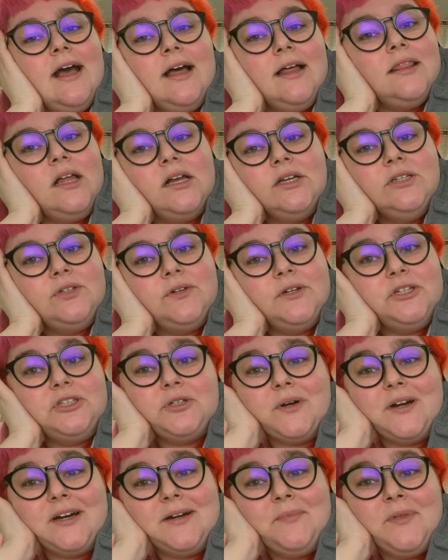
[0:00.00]
long story
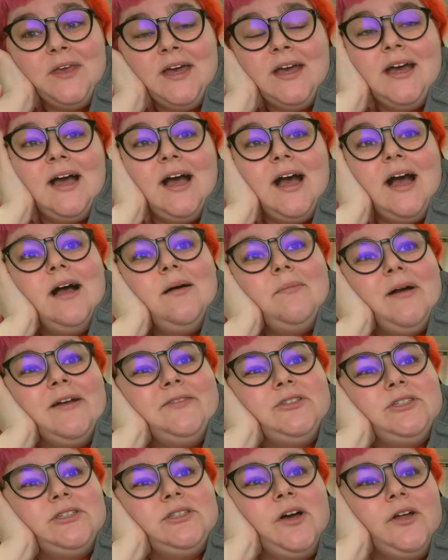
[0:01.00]
short, um, I've
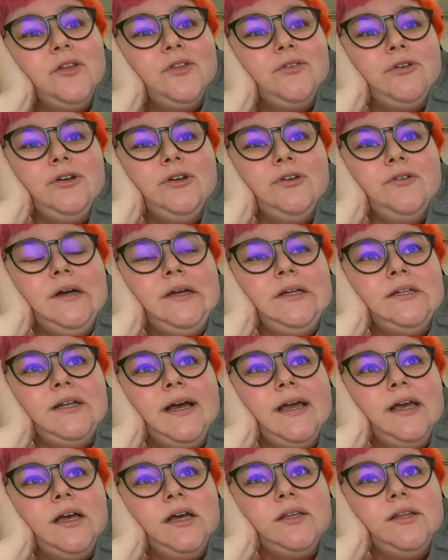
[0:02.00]
just gone through and
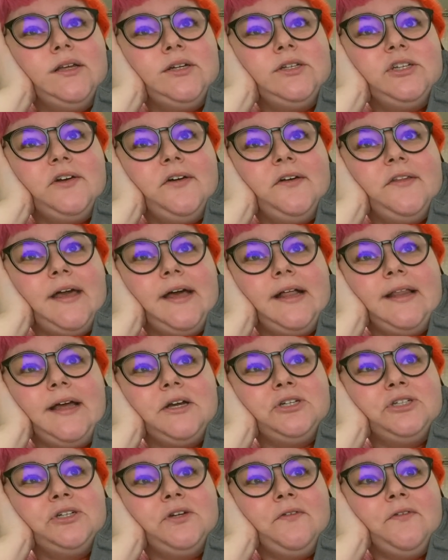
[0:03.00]
like looked at all the
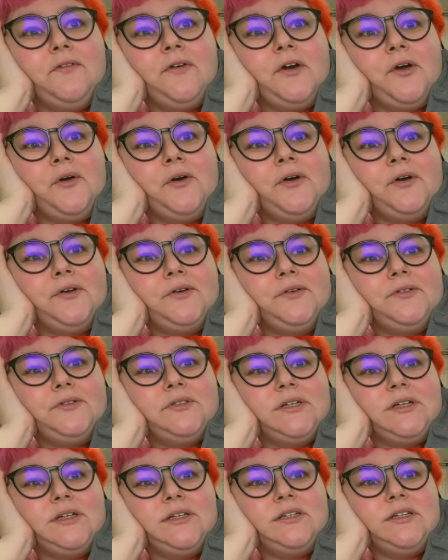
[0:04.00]
collection
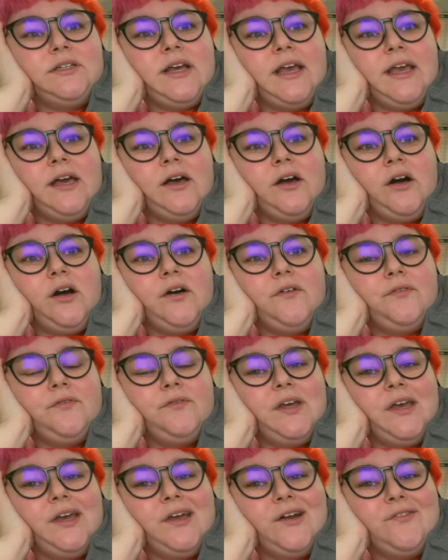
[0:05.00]
photos and take off,
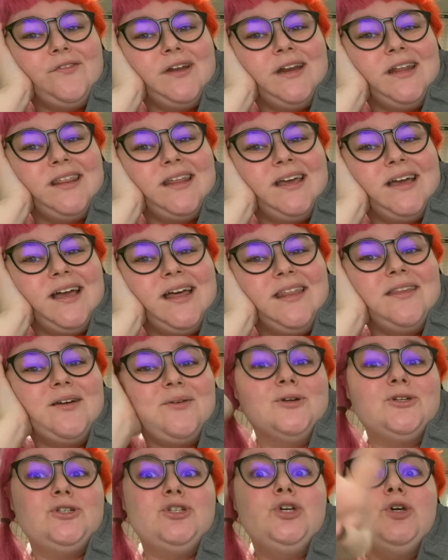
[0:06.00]
taken off anything. And there
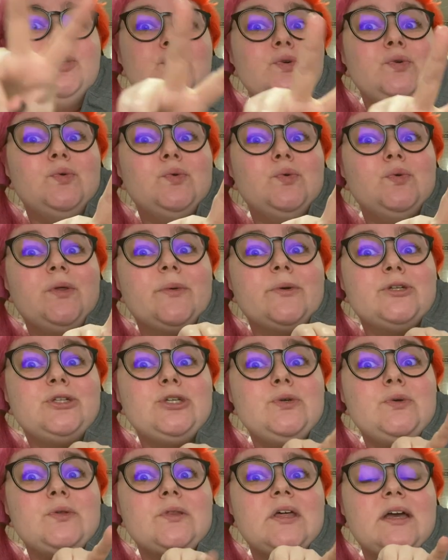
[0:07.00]
were two, there were
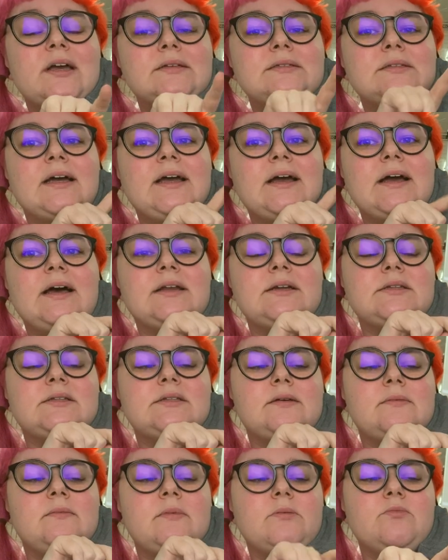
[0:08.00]
two things. I had
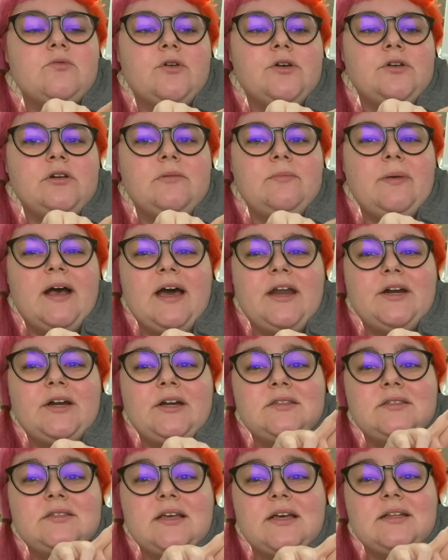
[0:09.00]
some embroidery
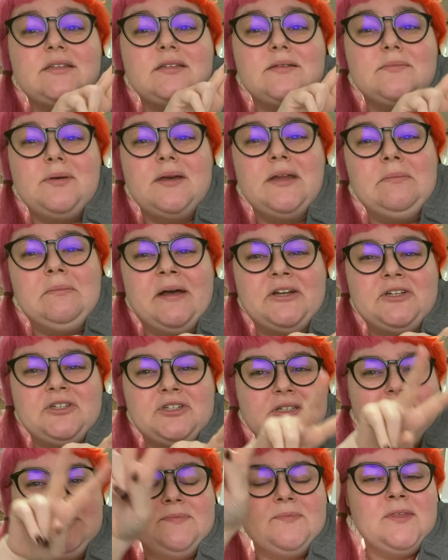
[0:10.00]
patterns and some pin
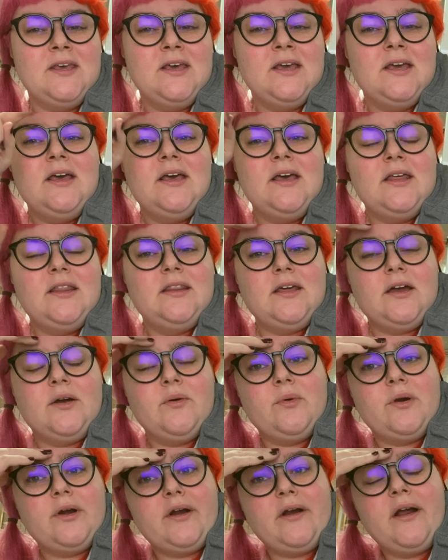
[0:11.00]
badges that
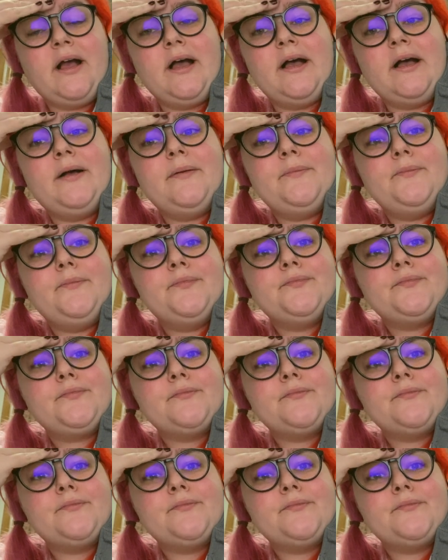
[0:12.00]
were um,